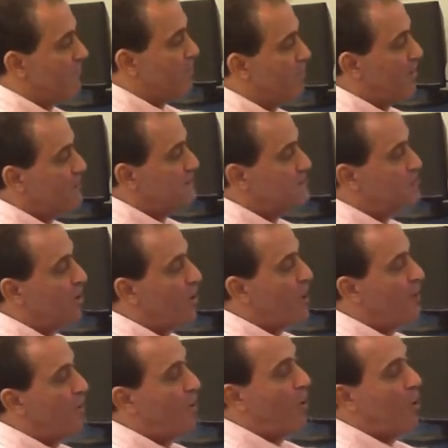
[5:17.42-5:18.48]
By the
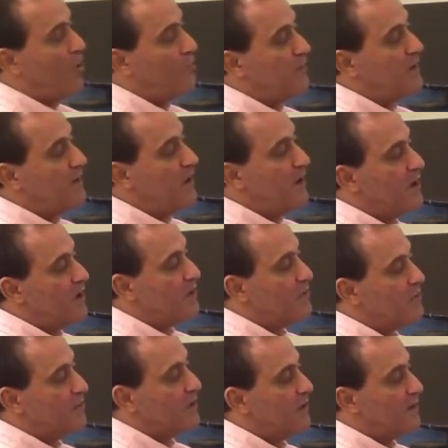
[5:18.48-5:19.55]
time on relay,
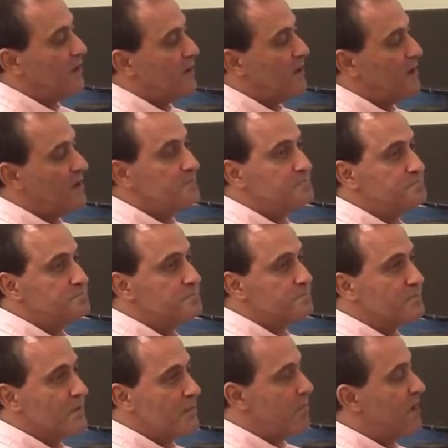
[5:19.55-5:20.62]
you can
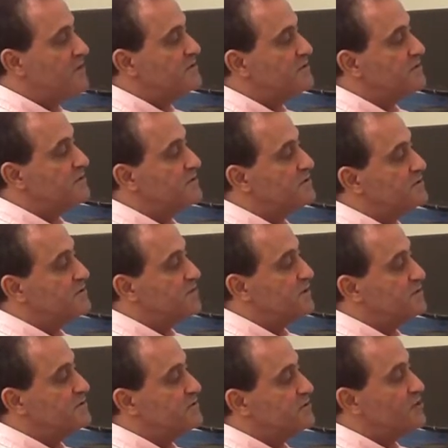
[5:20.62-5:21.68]
basically
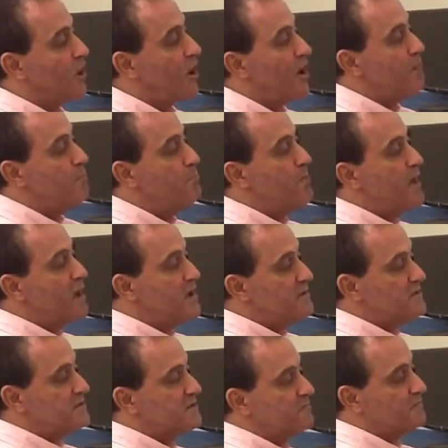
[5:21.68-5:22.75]
change the time
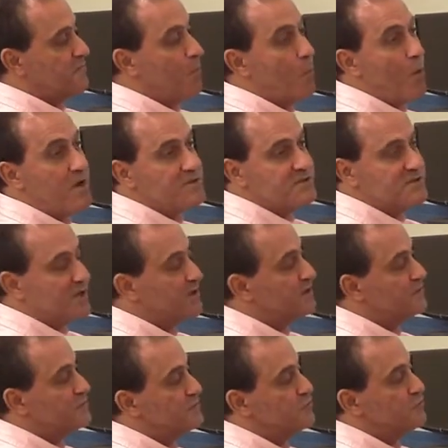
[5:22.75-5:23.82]
base from 1
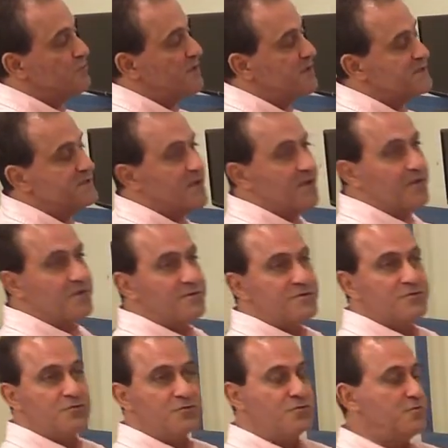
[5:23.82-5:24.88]
second to
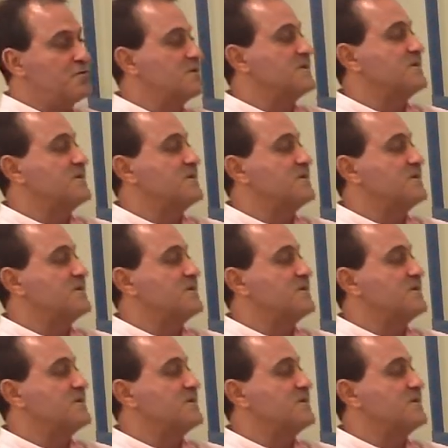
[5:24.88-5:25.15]
milliseconds to